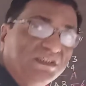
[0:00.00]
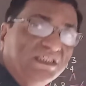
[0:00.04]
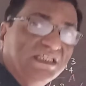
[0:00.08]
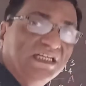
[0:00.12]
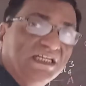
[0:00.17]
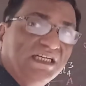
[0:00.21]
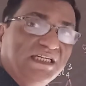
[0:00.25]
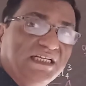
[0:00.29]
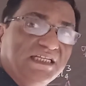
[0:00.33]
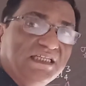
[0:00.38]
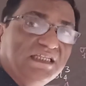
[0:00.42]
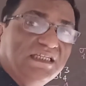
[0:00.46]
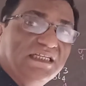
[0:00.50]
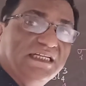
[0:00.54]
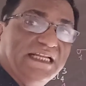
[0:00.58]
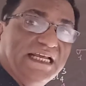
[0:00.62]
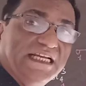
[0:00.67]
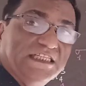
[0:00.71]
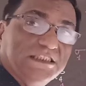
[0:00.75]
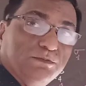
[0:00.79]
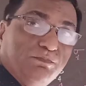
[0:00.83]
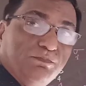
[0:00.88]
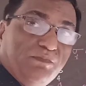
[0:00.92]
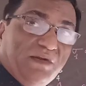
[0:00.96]
yielding
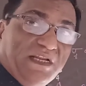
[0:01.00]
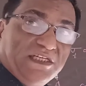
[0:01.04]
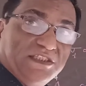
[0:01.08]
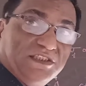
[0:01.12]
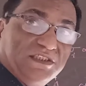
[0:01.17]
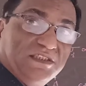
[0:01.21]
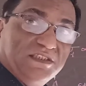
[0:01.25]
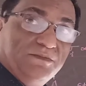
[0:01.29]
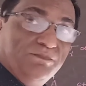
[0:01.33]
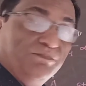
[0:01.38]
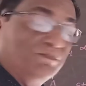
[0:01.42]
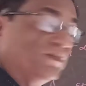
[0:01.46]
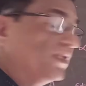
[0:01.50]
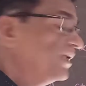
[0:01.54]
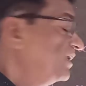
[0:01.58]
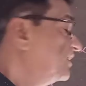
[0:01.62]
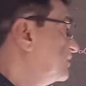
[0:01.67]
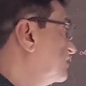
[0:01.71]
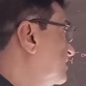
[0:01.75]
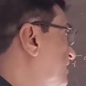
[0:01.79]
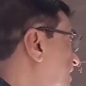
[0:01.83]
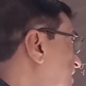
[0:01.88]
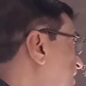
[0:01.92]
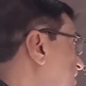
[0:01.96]
takes place.
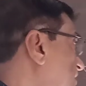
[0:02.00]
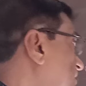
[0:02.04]
Then